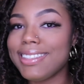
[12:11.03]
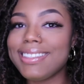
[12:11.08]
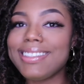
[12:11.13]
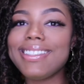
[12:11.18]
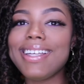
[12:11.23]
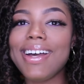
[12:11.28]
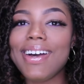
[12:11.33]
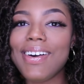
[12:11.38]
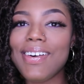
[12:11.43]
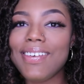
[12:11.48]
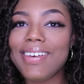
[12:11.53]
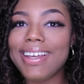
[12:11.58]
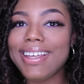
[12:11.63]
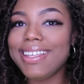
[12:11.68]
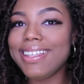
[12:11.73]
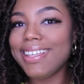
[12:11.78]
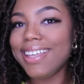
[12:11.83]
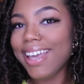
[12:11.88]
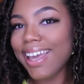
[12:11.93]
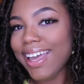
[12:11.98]
So
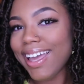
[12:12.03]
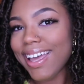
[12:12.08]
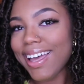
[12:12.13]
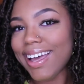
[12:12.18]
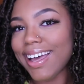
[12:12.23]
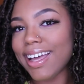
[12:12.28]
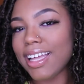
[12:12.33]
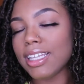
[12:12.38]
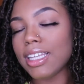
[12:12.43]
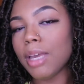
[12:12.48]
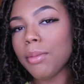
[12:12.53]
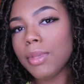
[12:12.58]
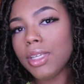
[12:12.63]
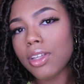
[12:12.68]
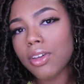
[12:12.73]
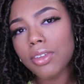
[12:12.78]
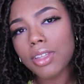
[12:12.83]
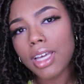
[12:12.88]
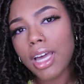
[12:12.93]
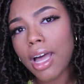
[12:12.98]
yeah, let me
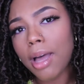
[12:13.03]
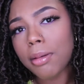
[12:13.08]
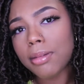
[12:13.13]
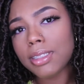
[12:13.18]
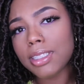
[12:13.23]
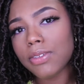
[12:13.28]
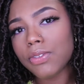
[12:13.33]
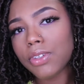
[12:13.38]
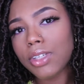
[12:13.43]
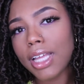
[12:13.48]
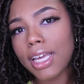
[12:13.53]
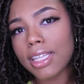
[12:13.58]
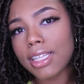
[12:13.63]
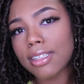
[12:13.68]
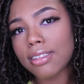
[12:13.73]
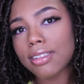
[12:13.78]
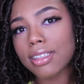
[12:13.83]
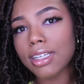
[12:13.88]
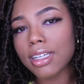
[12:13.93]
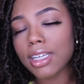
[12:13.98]
know in the comments if you like
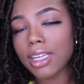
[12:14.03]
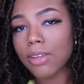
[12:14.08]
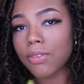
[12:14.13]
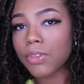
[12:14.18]
this look,